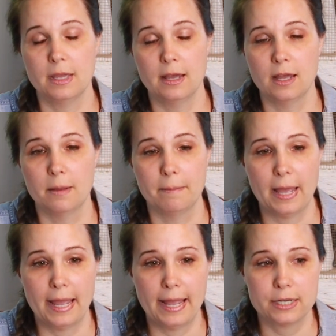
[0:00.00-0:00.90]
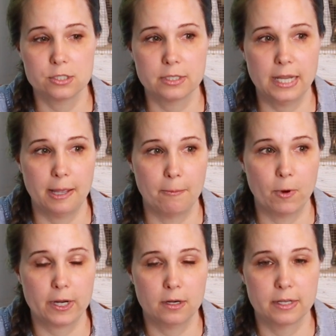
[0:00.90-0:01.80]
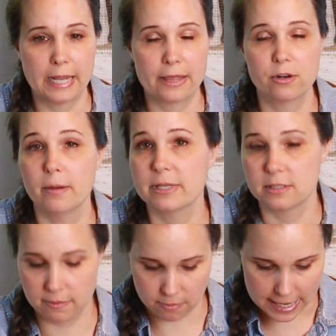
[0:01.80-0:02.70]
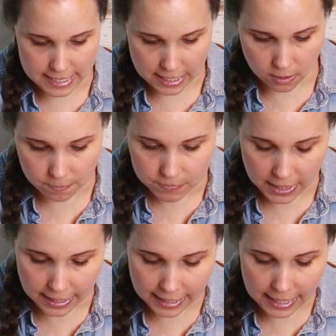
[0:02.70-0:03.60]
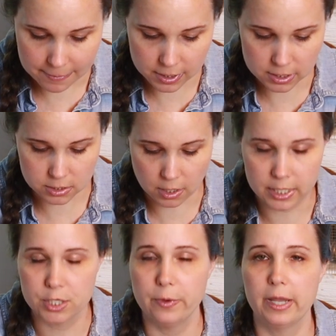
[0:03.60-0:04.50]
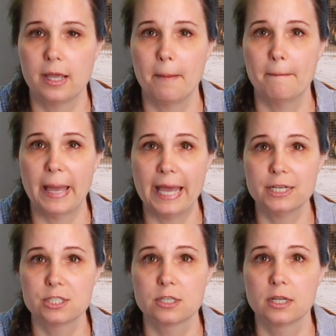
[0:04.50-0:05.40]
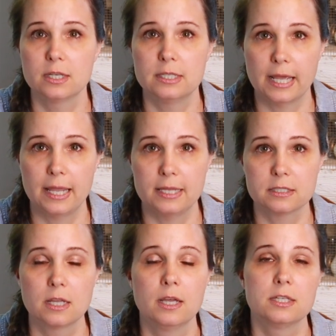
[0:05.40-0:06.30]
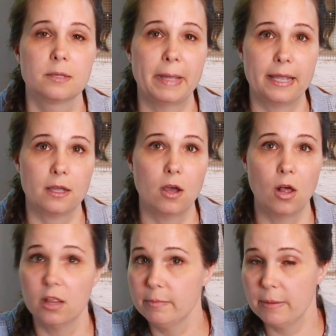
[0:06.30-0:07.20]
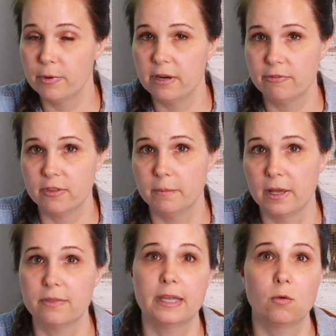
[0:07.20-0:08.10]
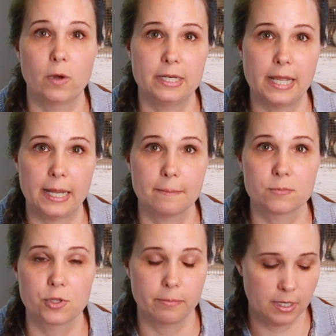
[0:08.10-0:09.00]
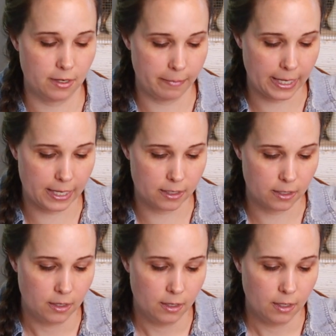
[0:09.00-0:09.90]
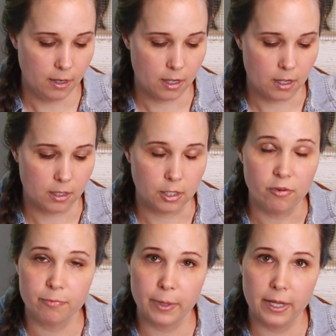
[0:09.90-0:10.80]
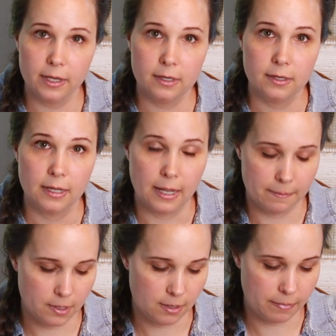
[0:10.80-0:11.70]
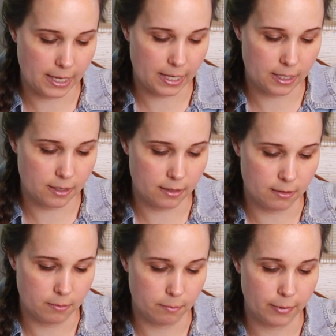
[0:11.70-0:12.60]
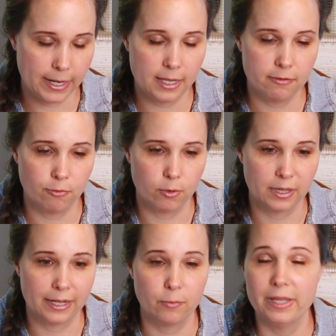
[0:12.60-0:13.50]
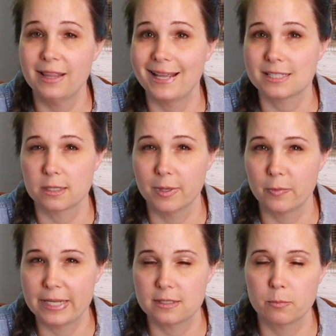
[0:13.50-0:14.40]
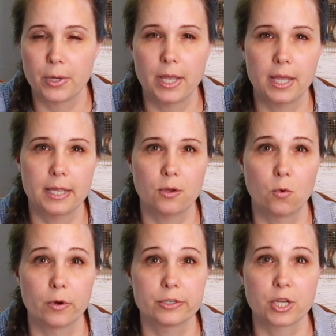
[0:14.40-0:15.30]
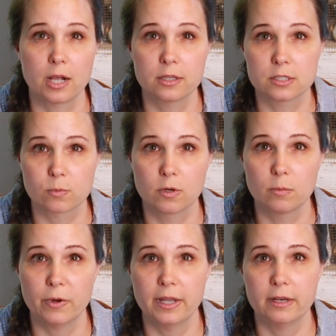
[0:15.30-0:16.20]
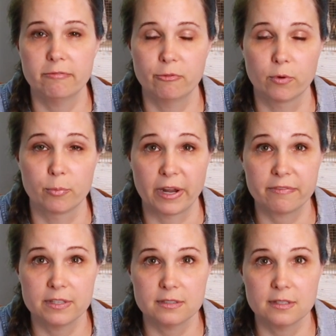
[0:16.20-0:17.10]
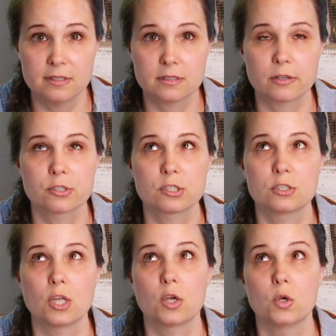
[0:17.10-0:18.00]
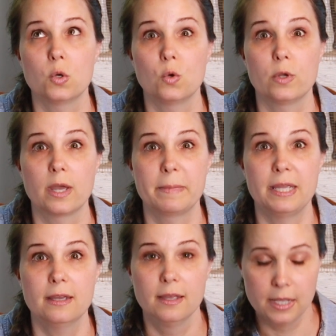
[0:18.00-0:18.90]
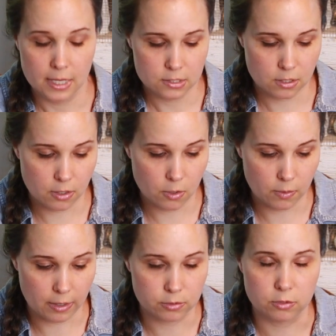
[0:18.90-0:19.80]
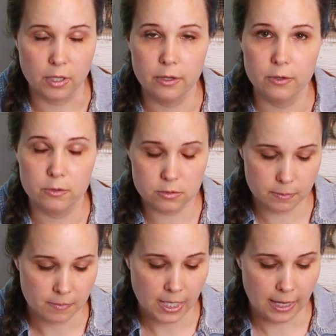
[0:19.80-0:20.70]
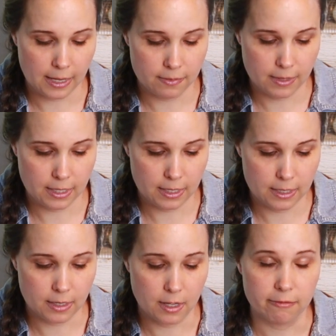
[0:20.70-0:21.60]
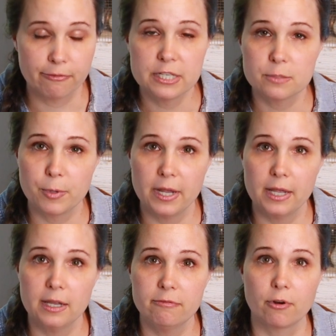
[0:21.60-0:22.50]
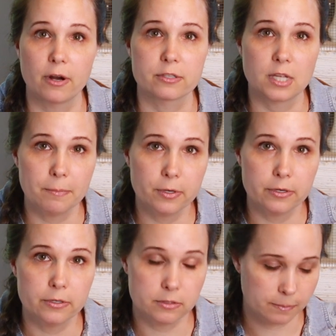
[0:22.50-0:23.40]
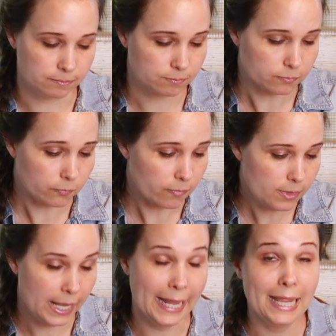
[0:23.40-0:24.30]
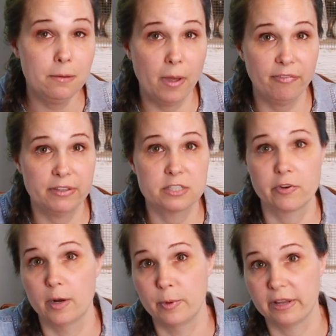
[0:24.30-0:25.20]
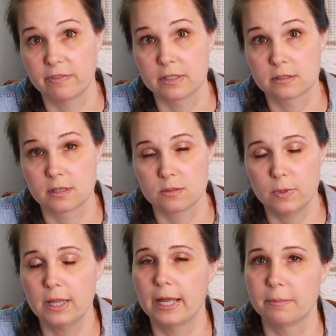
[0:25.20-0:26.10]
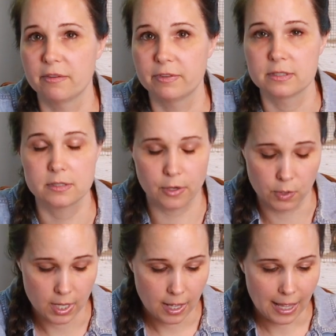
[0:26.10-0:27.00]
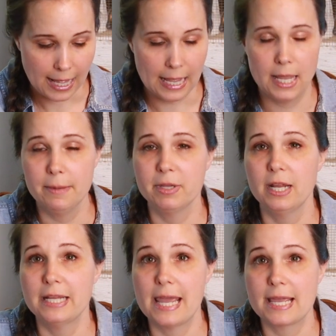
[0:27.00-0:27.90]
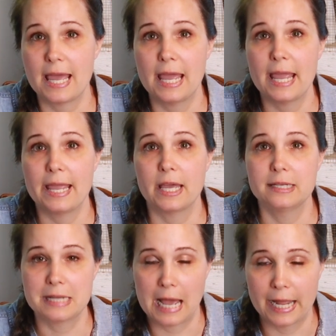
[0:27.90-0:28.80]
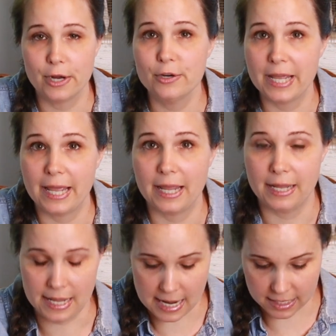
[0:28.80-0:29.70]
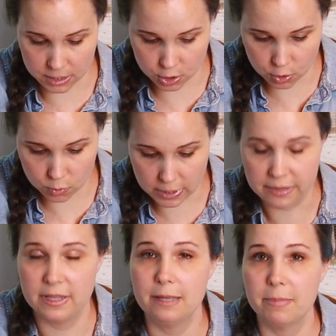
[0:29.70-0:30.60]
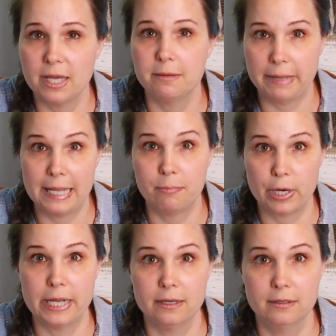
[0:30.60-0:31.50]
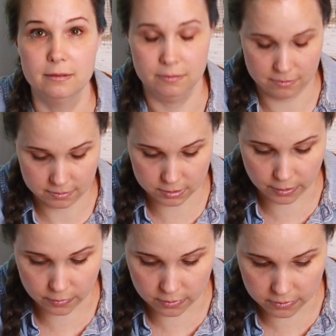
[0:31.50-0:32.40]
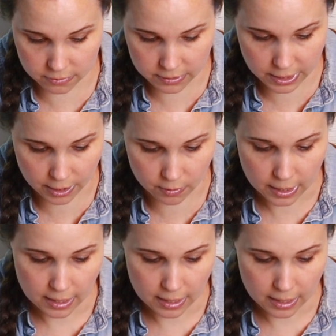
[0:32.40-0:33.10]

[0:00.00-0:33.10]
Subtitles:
I actually am working on gathering up my stuff right now. I am gonna start doing batch days to bake all of my bread for the month in one day. So I'm gonna bake loaf bread. I'm gonna bake bread for, like, we like cinnamon raisin bread or chocolate swirl bread for breakfasts. They're so yummy. So I'll do those. And then French bread for our suppers and muffins for our breakfast, because we like muffins. So I am gonna take an entire day and do nothing but bake bread. So, you know,